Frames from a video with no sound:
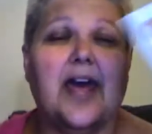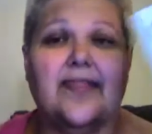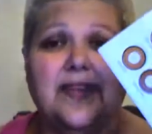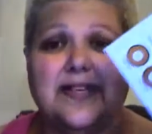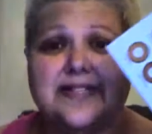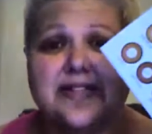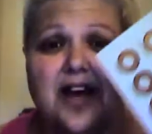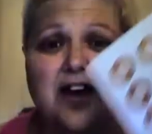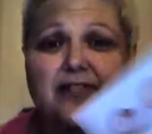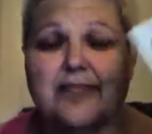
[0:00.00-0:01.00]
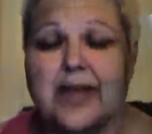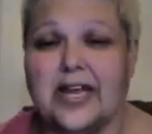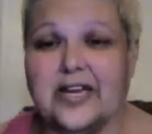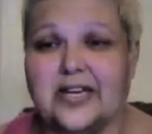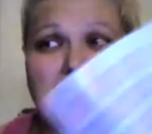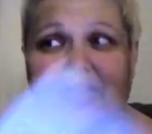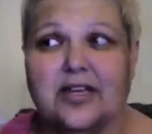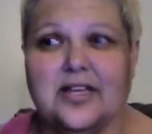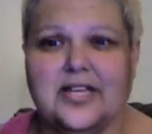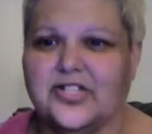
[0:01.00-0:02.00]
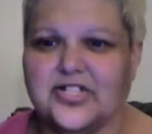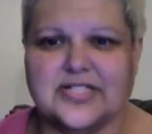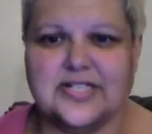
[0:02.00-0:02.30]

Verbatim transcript: and this stuff made, it just